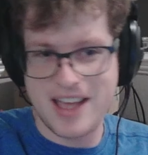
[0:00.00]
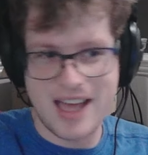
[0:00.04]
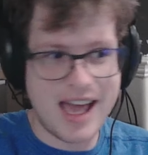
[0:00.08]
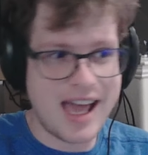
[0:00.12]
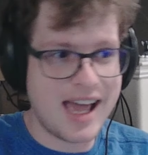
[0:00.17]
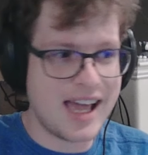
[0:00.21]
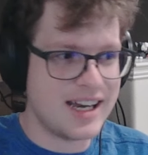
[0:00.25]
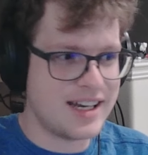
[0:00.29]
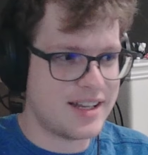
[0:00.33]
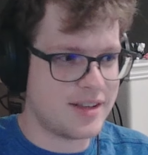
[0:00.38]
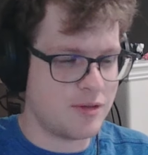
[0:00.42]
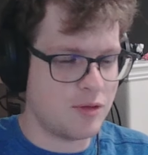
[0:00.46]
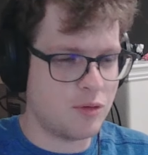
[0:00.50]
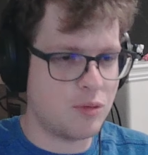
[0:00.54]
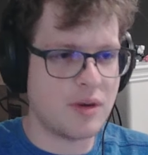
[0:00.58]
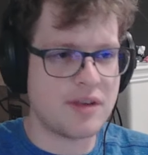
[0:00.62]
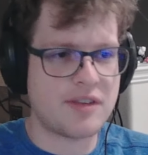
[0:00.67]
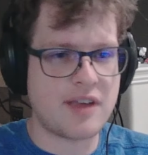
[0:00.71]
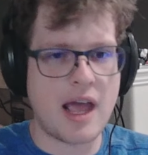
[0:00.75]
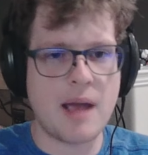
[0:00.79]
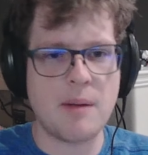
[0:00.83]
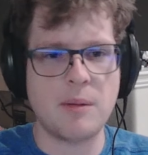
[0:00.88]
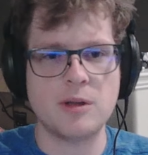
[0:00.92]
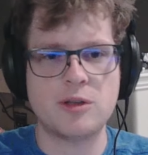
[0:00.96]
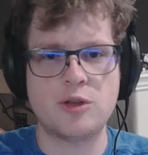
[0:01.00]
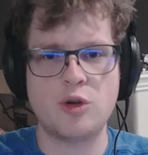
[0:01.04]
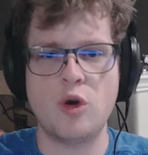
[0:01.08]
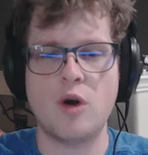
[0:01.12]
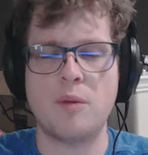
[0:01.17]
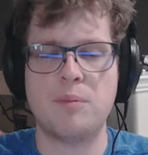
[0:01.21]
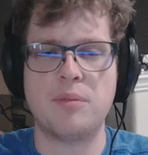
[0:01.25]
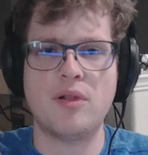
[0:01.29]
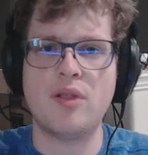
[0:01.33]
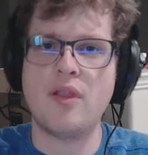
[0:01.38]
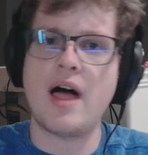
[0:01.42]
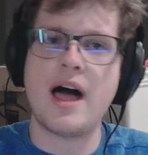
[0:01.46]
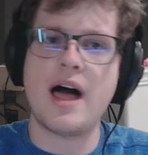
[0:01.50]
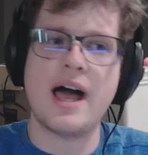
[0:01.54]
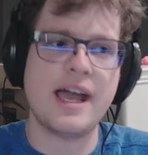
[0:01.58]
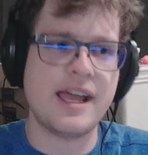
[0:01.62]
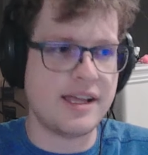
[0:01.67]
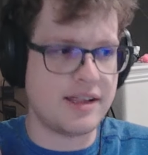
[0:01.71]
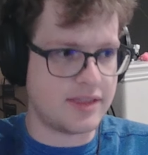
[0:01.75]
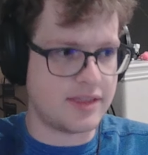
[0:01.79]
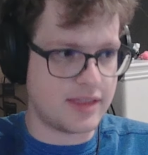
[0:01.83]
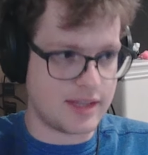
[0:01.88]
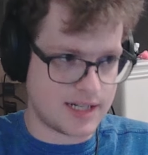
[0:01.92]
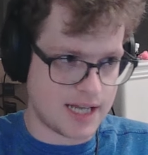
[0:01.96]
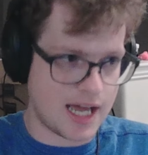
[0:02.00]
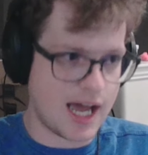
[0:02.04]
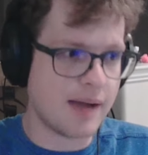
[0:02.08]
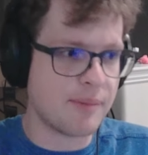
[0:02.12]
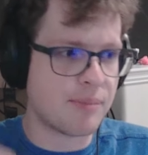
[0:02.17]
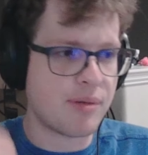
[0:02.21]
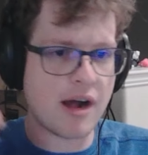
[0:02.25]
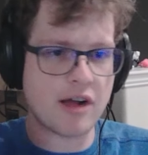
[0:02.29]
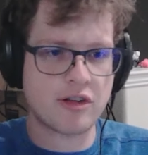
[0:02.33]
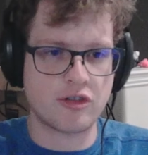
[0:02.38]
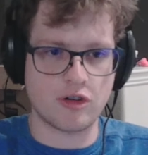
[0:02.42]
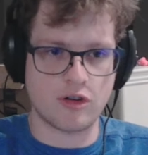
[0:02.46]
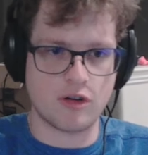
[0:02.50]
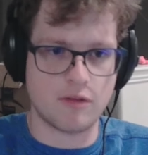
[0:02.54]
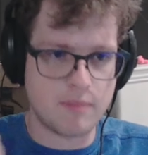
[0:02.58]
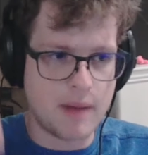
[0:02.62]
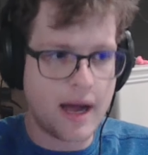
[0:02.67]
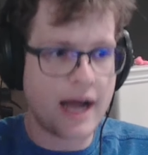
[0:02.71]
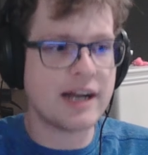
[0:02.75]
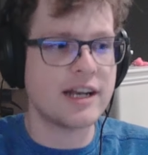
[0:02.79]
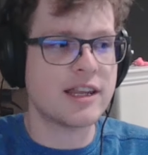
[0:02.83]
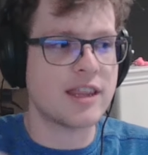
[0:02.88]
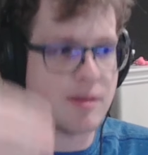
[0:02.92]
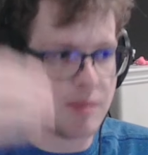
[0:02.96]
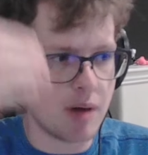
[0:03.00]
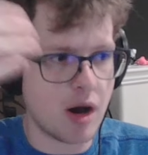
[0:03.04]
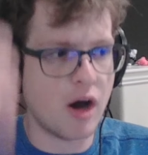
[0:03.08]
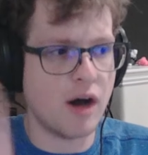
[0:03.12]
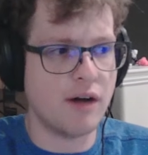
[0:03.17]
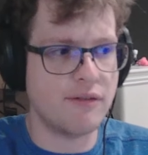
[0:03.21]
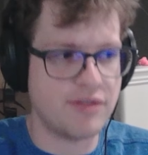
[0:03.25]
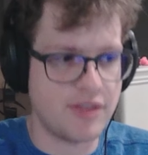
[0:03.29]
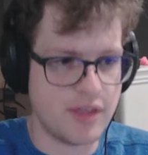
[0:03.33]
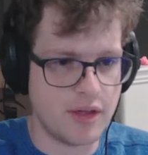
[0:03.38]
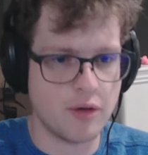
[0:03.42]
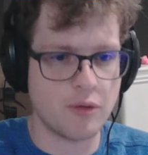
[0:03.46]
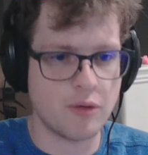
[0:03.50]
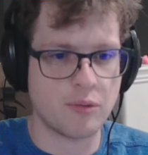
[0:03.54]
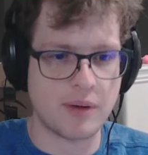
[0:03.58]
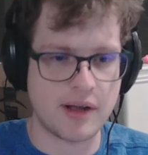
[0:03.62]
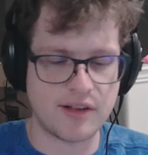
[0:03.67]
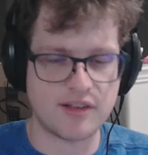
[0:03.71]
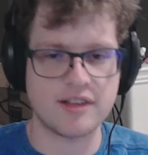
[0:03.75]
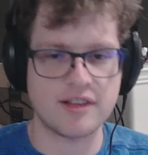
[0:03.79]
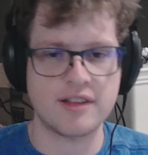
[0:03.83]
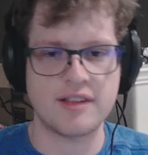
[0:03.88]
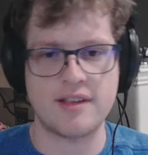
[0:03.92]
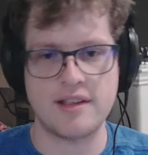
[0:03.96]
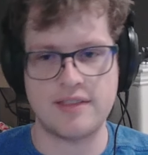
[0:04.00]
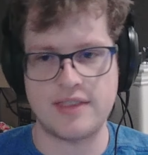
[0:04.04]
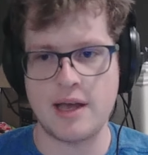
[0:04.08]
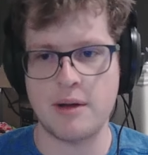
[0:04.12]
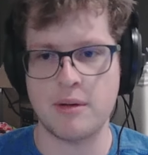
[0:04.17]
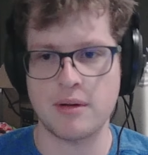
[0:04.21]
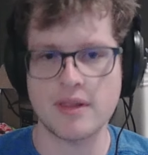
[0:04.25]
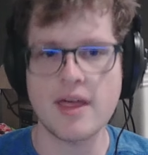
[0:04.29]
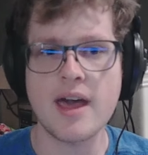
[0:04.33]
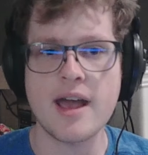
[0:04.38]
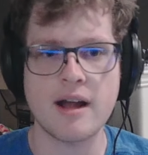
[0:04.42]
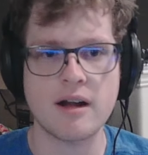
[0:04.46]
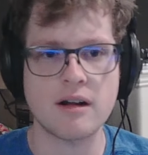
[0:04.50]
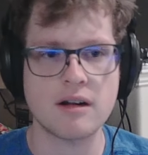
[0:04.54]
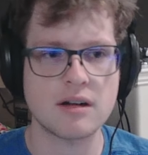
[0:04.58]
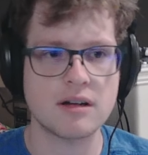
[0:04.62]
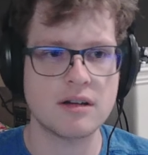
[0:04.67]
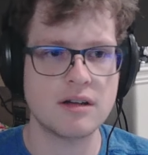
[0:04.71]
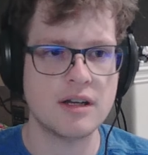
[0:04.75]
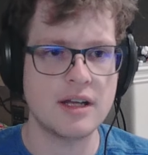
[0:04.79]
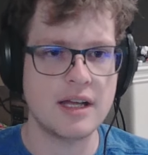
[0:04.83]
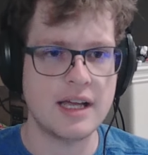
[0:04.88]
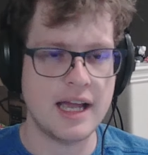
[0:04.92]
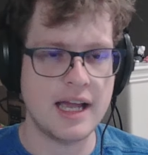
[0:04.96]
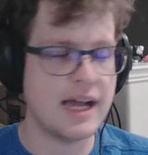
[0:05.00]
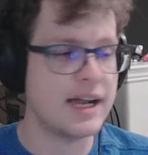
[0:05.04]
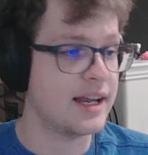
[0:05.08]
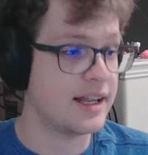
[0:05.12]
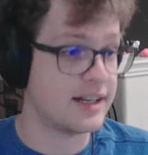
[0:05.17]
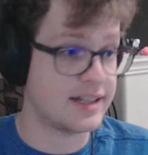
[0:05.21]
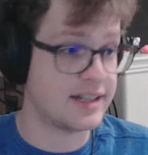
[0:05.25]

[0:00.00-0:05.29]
and was able to apply the time pressure and remind them of the reasons that they were there in a